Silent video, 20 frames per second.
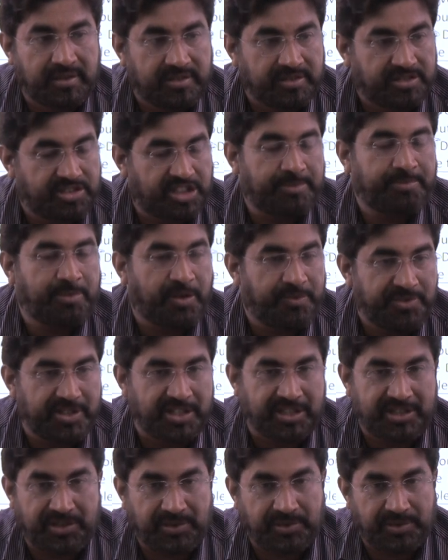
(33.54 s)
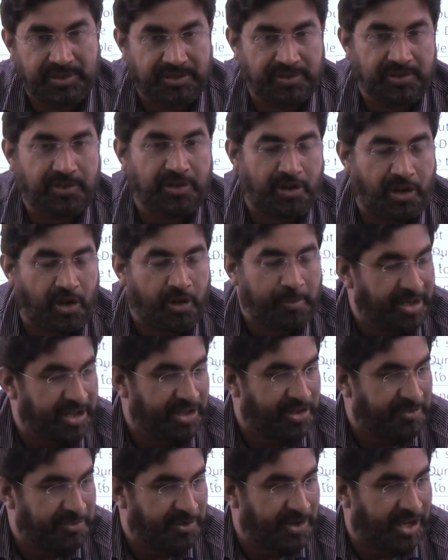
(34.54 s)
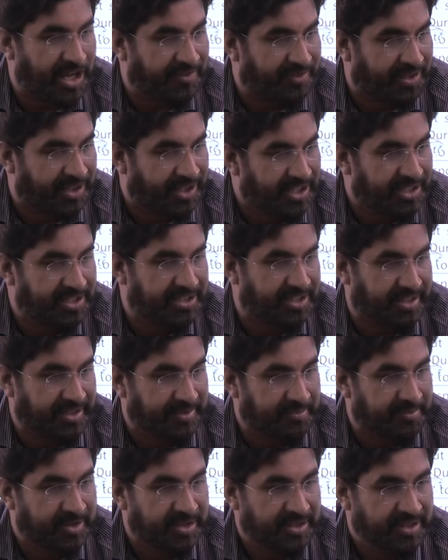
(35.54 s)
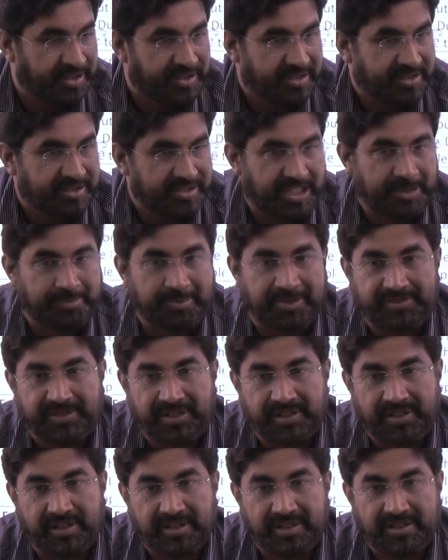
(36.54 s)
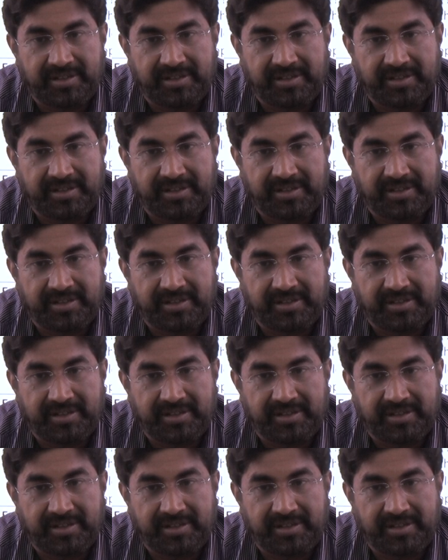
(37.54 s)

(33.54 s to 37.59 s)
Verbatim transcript: Some of the theories, or how many of you have heard the name Sigmund Freud?